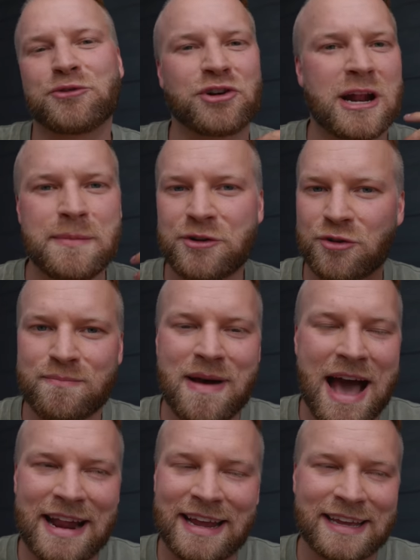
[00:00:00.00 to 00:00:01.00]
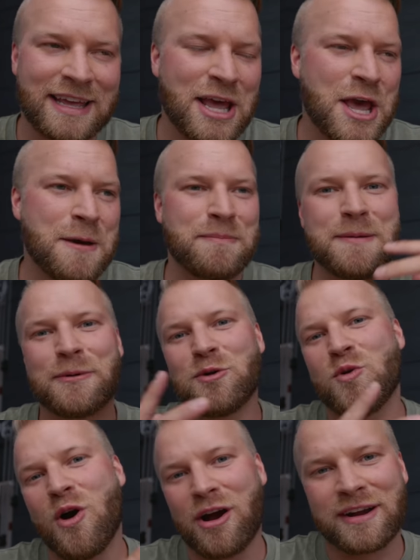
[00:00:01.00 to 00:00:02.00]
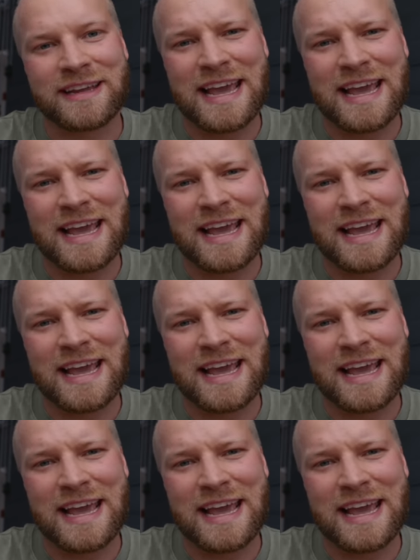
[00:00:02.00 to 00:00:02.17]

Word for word: trying to be dramatic, people who aren't